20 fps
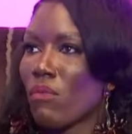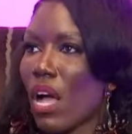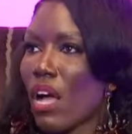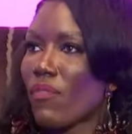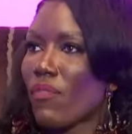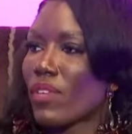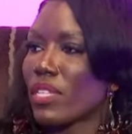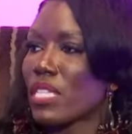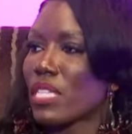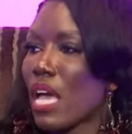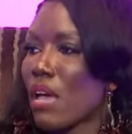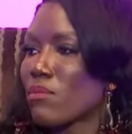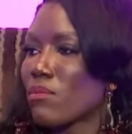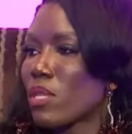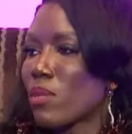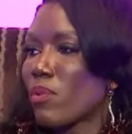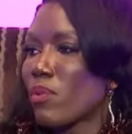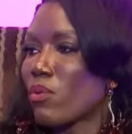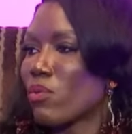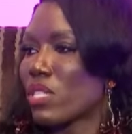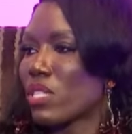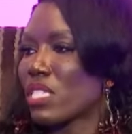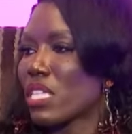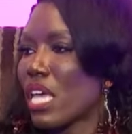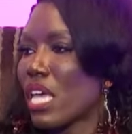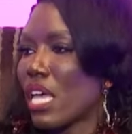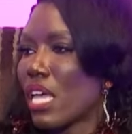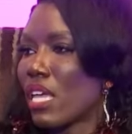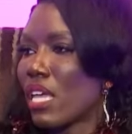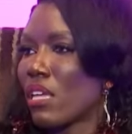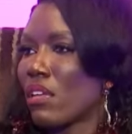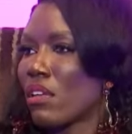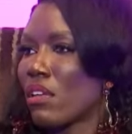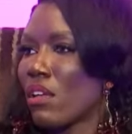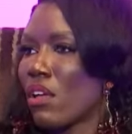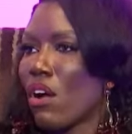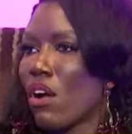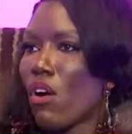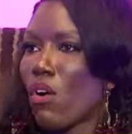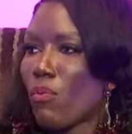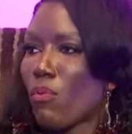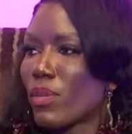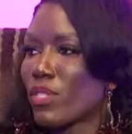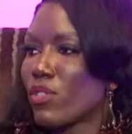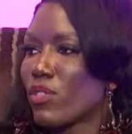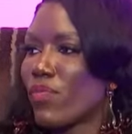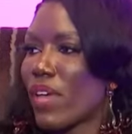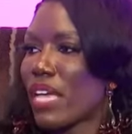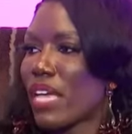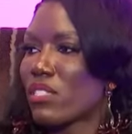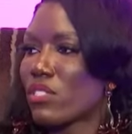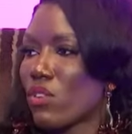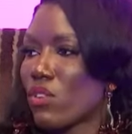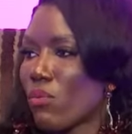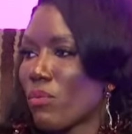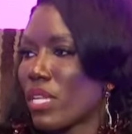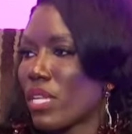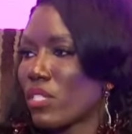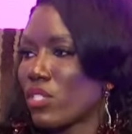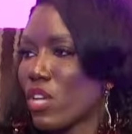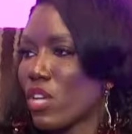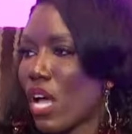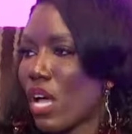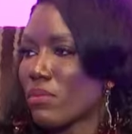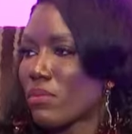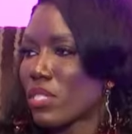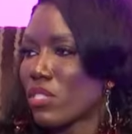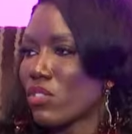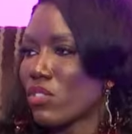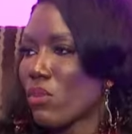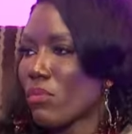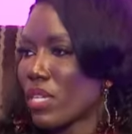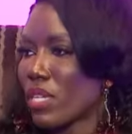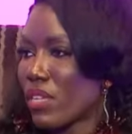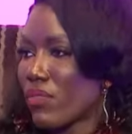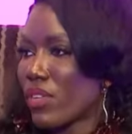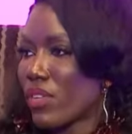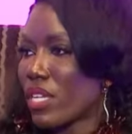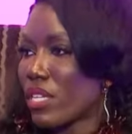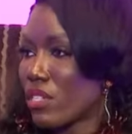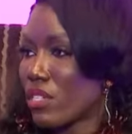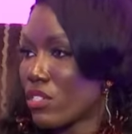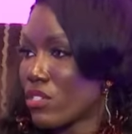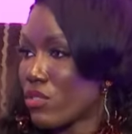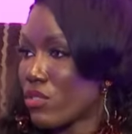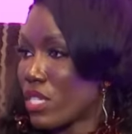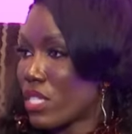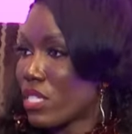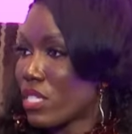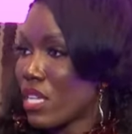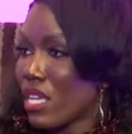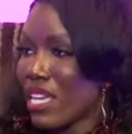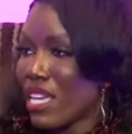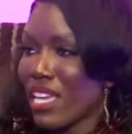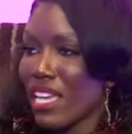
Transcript: oftentimes people will say, oh, but you've had so many jobs in so many different industries.